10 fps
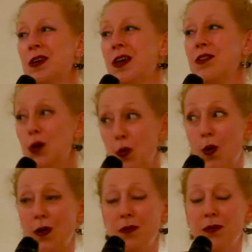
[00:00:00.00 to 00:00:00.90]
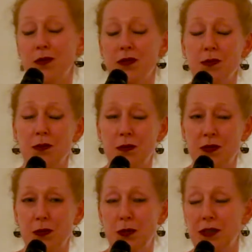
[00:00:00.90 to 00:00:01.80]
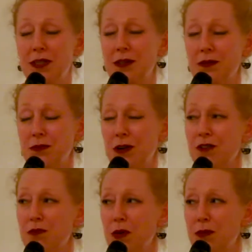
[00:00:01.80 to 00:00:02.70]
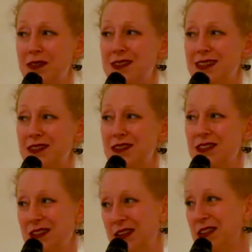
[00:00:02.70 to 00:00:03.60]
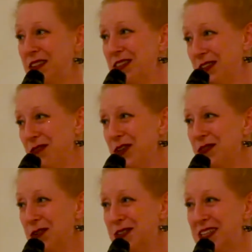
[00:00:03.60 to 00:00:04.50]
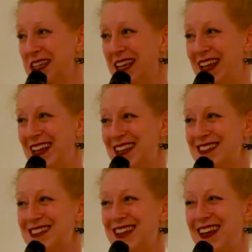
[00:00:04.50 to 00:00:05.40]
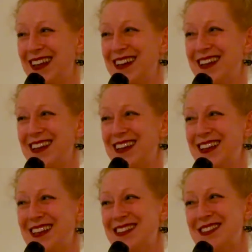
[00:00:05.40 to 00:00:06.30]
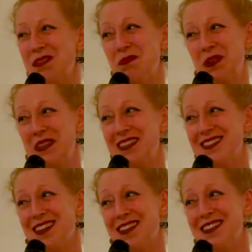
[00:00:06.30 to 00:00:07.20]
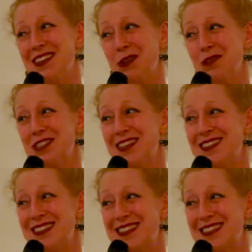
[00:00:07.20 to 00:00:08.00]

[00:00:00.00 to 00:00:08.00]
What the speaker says: having her walk me through some really rough moments, and I think vice versa. And so I'm really excited to hear what she has to